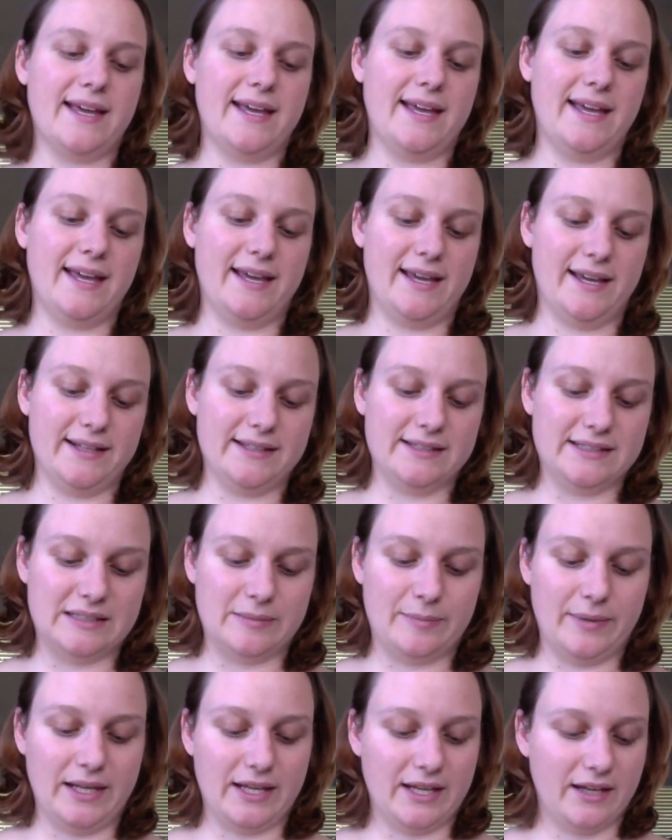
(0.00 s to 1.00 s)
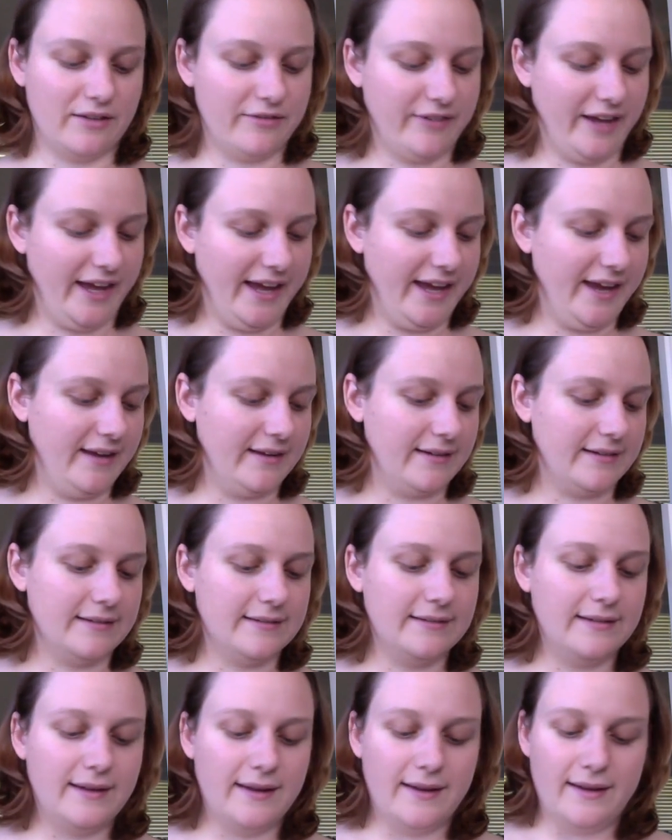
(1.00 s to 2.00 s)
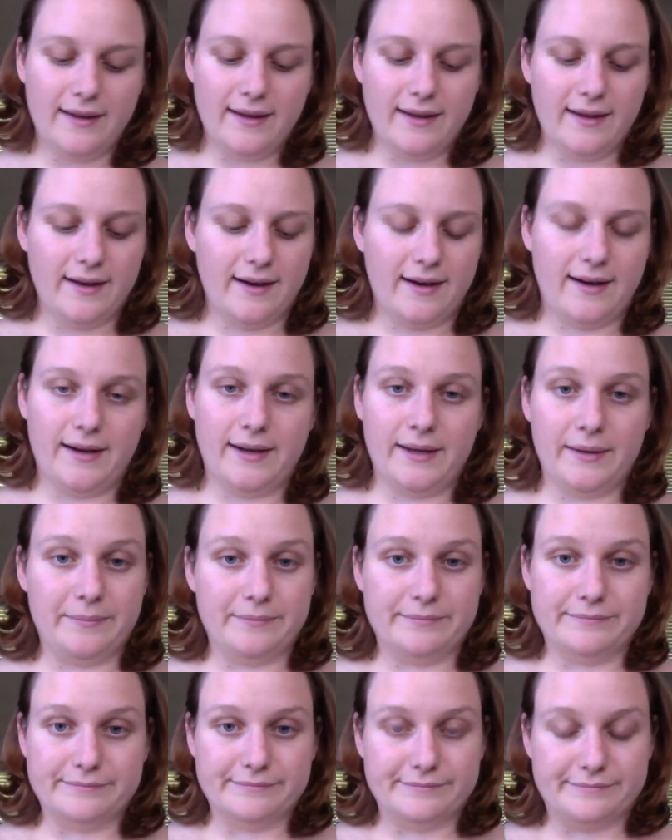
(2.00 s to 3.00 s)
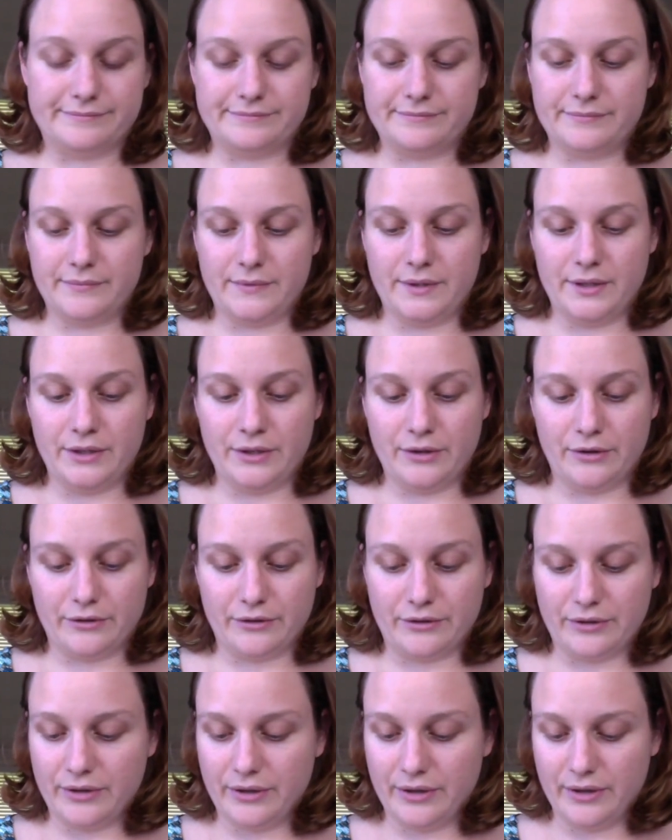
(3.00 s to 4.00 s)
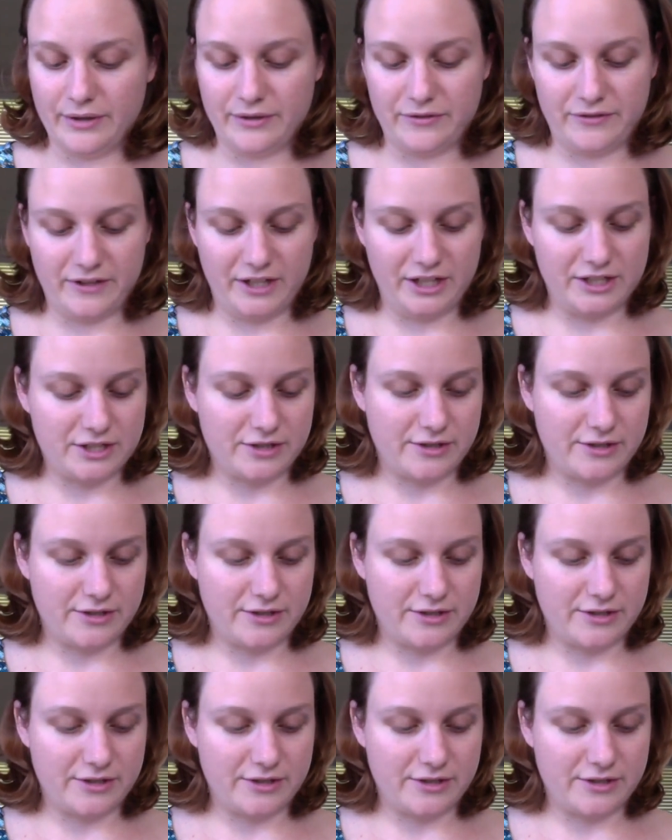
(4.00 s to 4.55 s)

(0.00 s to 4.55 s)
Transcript: And speaking of Ada, I'm not finished